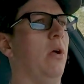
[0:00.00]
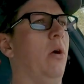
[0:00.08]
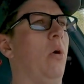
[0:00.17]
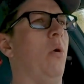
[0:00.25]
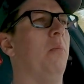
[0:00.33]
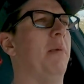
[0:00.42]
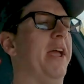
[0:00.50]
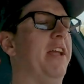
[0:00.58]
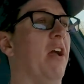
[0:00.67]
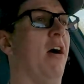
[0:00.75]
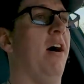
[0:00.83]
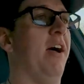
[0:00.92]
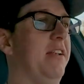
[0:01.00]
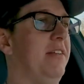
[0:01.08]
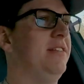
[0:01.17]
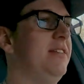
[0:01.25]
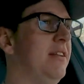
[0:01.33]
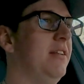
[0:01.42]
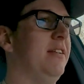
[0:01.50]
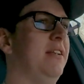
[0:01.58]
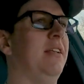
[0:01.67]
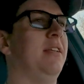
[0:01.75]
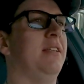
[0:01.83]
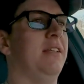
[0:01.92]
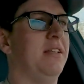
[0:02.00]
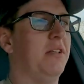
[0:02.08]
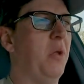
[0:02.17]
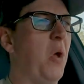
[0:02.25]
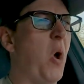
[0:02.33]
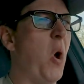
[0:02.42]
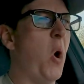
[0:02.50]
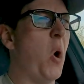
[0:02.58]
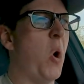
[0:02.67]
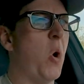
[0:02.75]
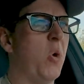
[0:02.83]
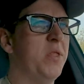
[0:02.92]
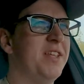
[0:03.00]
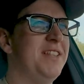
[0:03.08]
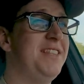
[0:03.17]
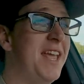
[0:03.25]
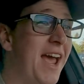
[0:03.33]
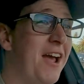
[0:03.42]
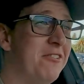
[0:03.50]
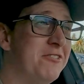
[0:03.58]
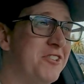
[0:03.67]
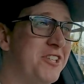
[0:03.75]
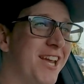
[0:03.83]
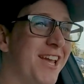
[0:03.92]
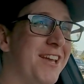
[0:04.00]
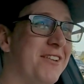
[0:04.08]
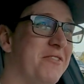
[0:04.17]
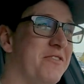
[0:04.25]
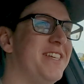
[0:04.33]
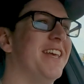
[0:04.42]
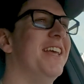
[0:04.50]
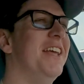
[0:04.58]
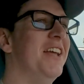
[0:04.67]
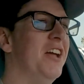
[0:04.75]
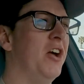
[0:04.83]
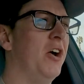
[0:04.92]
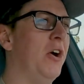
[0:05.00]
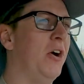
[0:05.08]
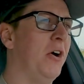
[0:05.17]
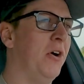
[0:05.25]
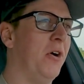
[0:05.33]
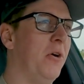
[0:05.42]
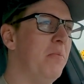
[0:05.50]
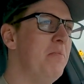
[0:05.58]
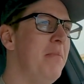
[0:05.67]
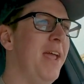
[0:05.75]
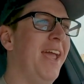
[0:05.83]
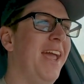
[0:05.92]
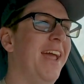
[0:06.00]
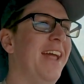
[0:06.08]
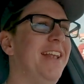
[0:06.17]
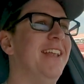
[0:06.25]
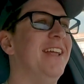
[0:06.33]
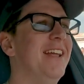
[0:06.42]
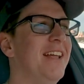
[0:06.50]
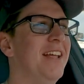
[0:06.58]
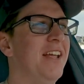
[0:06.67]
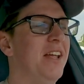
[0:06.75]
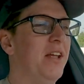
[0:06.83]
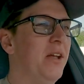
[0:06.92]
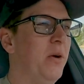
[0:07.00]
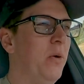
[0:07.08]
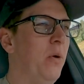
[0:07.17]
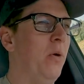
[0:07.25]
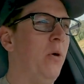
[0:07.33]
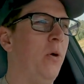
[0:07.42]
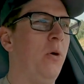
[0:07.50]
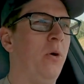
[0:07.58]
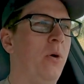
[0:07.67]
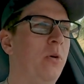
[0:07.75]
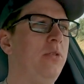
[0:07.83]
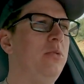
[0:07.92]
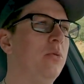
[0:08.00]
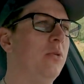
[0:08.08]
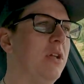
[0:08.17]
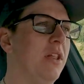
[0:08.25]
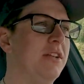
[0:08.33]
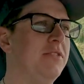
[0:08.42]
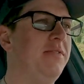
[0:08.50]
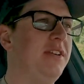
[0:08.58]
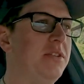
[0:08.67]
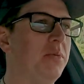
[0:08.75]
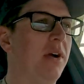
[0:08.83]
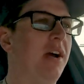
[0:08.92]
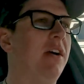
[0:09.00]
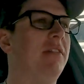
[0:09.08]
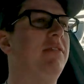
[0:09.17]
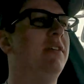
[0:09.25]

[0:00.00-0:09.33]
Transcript: Oh my God. Oh, the downshift. Oh man. Oh, dual clutch V12.